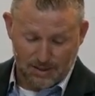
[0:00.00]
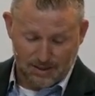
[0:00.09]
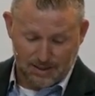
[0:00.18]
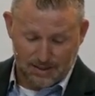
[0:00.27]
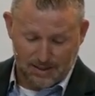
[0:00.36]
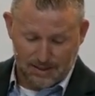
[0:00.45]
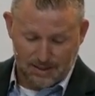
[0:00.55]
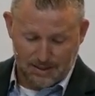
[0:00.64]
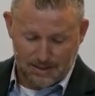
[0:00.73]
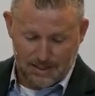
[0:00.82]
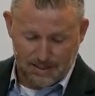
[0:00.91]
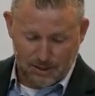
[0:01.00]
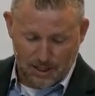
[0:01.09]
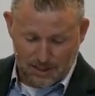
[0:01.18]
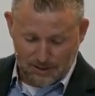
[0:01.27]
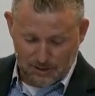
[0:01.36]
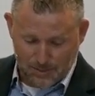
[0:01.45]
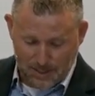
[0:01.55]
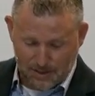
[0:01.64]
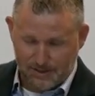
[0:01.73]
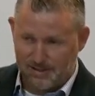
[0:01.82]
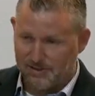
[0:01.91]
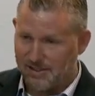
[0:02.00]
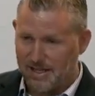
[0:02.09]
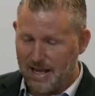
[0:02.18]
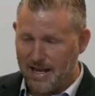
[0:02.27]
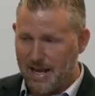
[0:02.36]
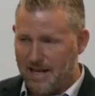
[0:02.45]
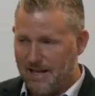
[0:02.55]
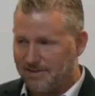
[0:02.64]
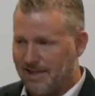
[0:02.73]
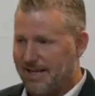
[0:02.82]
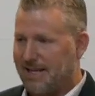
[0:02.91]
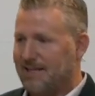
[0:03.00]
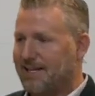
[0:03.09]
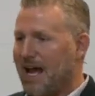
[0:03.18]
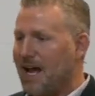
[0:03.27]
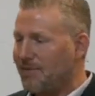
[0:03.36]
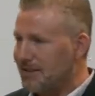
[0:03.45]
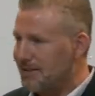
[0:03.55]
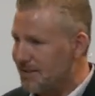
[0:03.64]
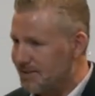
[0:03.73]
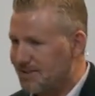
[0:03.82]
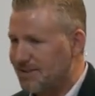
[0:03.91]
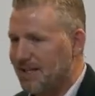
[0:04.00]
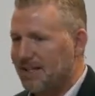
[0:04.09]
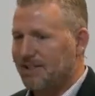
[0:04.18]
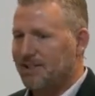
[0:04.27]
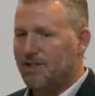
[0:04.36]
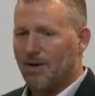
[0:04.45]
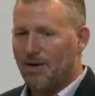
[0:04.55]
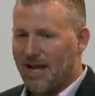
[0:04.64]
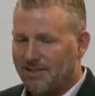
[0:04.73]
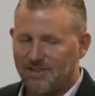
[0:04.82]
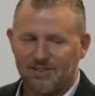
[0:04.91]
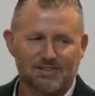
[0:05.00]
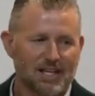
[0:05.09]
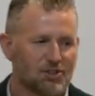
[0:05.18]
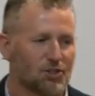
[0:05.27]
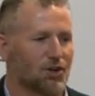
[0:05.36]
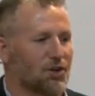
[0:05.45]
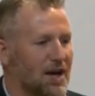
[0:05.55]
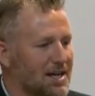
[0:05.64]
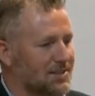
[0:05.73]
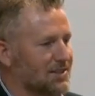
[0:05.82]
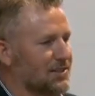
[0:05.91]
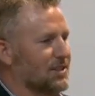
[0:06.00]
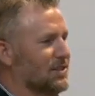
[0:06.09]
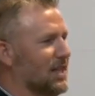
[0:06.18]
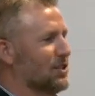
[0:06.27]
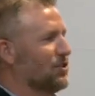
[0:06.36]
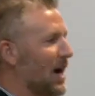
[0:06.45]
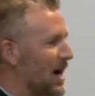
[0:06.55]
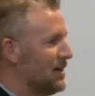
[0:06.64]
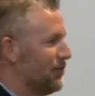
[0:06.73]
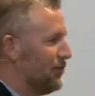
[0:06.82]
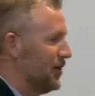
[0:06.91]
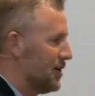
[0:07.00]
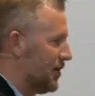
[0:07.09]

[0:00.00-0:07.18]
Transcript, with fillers: he, he talks about this, and, and, and it's like he's having this, you know, existential crisis here. He's like trying to figure